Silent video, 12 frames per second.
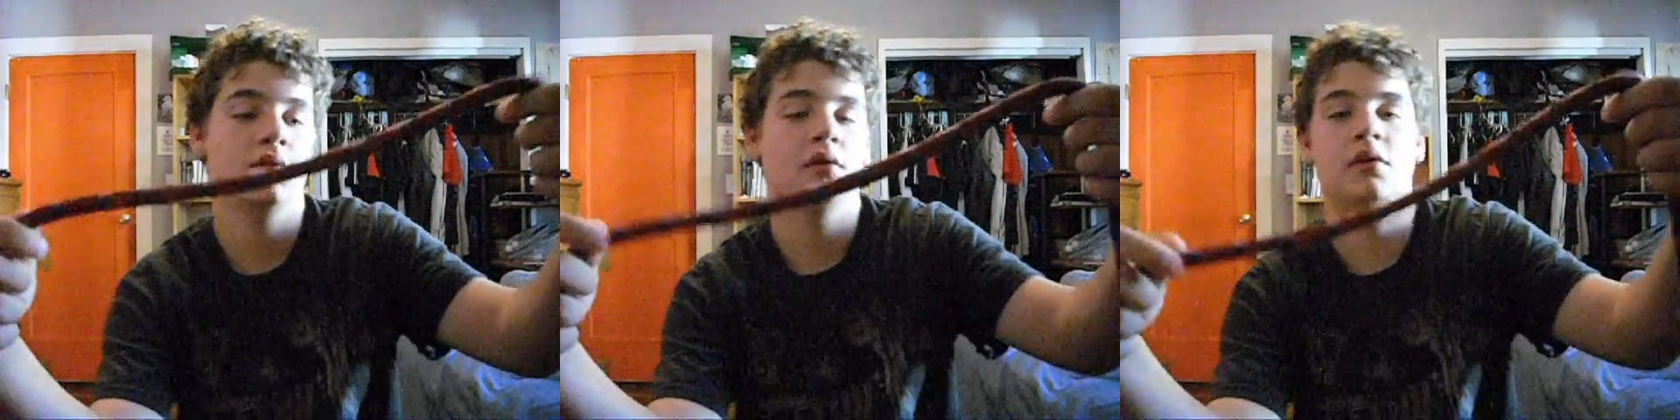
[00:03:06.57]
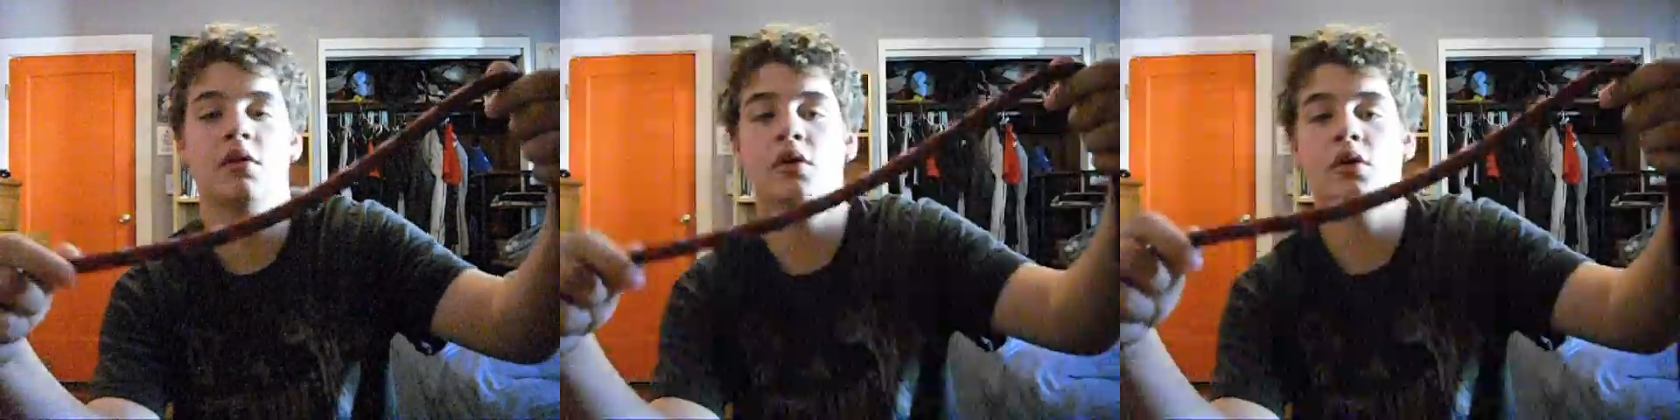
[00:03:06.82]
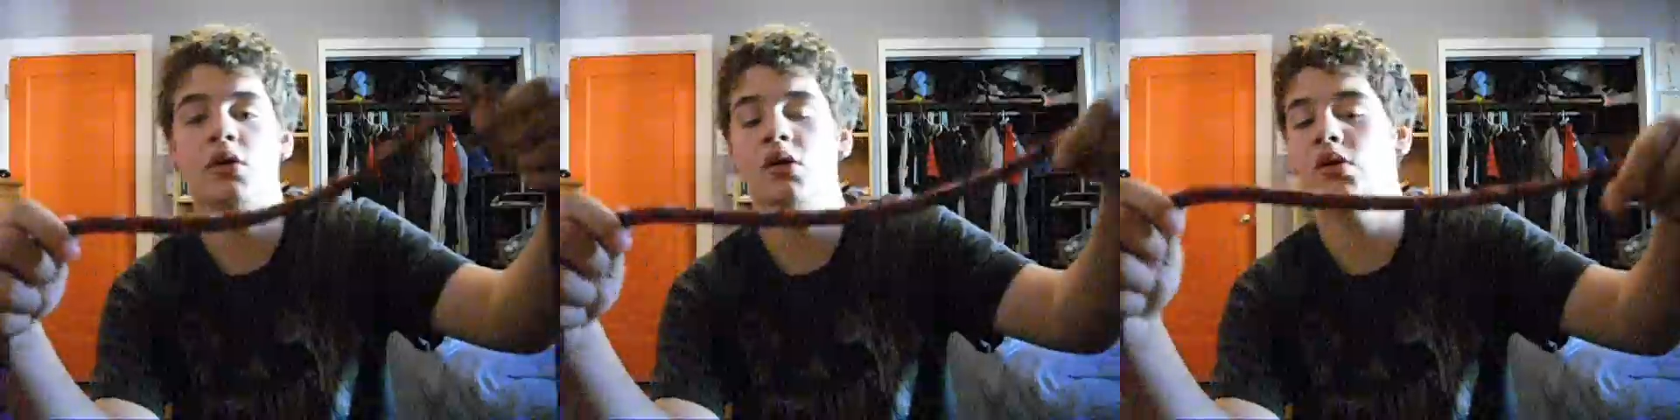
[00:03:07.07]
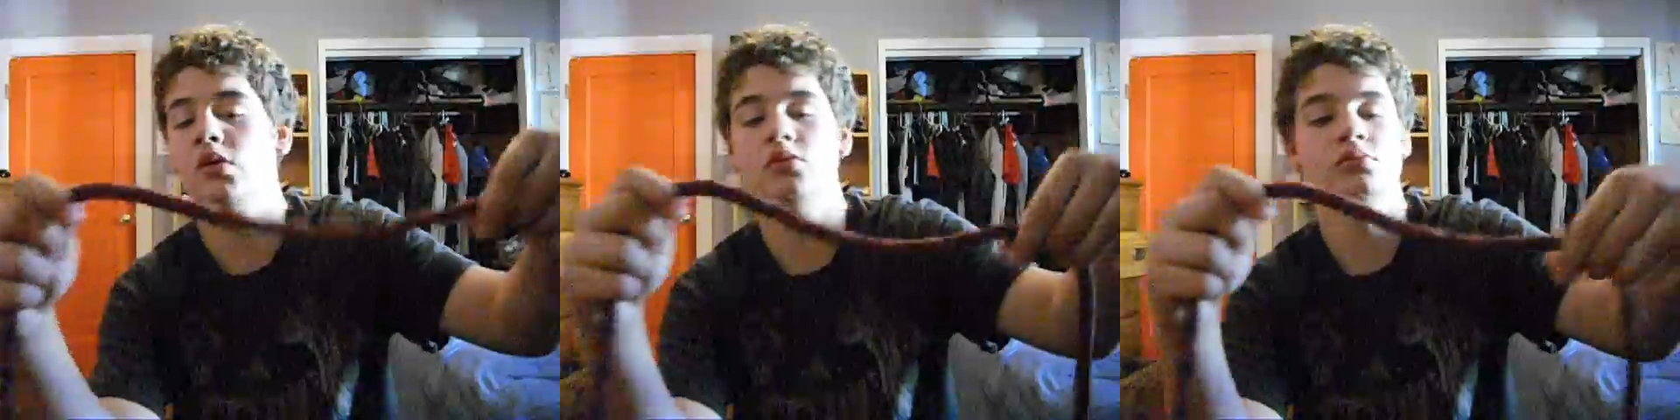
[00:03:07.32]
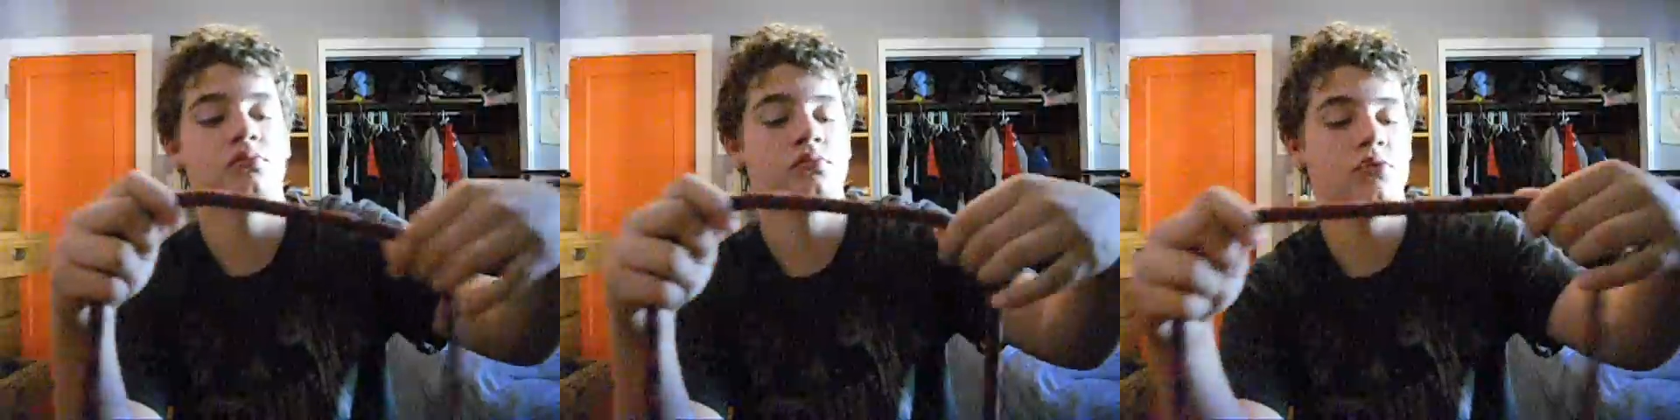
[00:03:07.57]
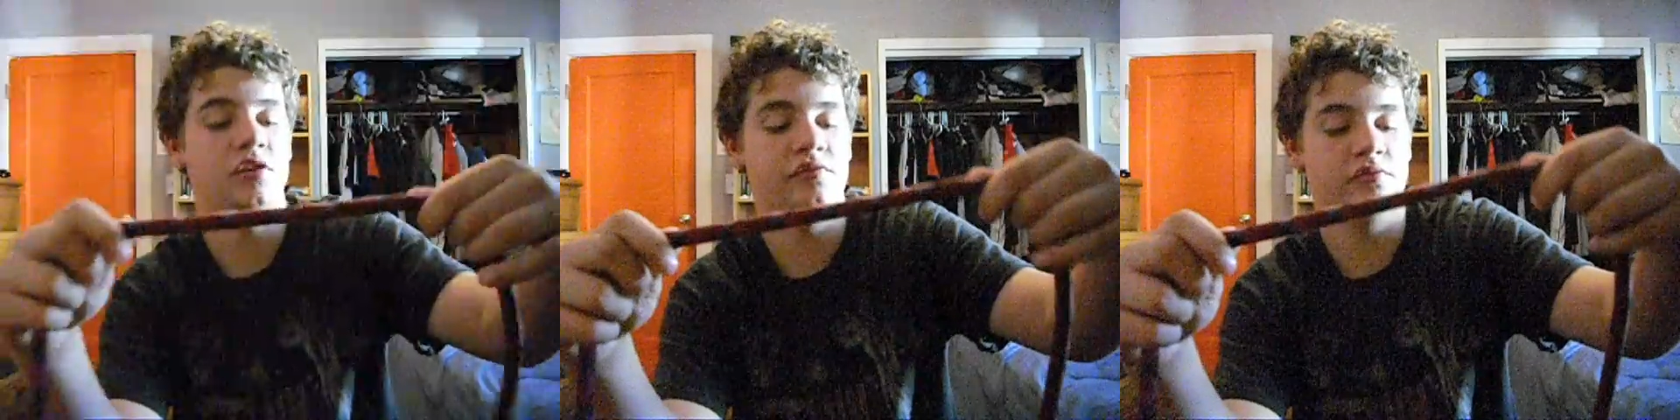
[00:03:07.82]
Go
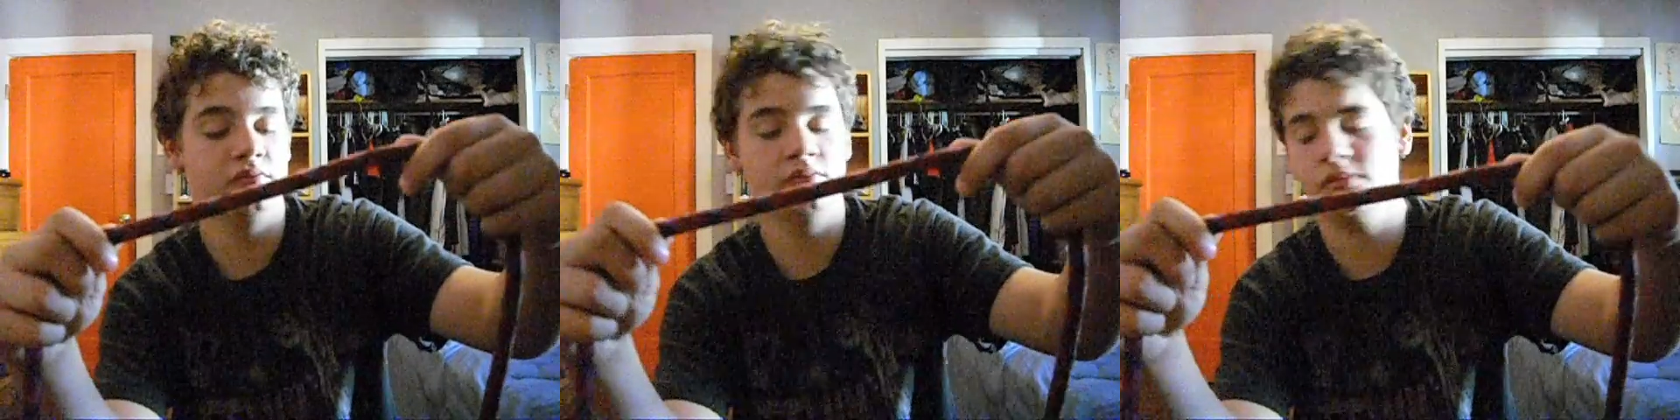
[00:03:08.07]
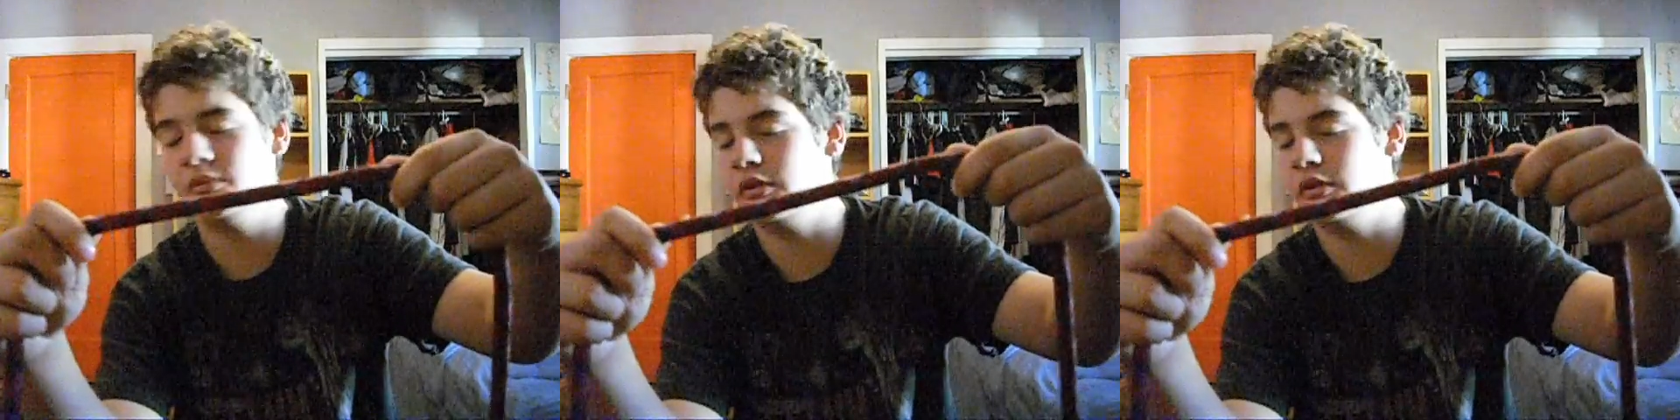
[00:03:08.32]
rough. Well,